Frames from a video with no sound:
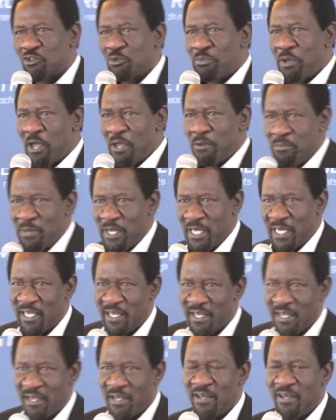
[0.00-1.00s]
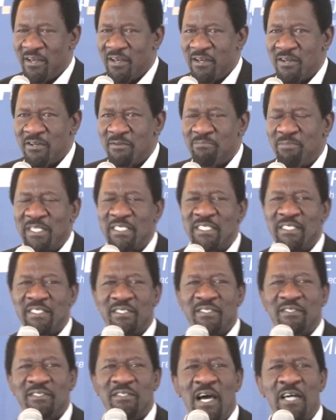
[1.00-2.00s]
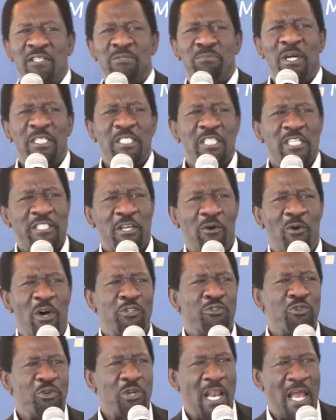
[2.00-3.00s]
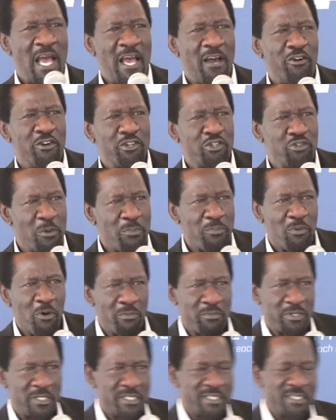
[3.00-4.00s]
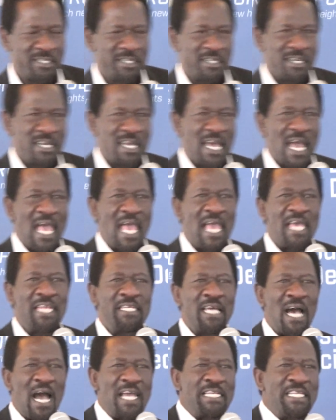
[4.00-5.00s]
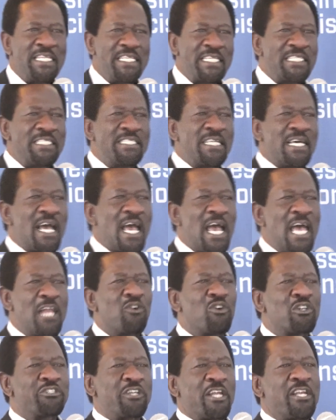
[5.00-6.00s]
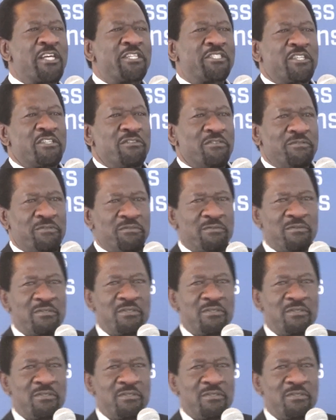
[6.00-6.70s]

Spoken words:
to pay me, but as much as I want to rely on your promise, and I need an alternative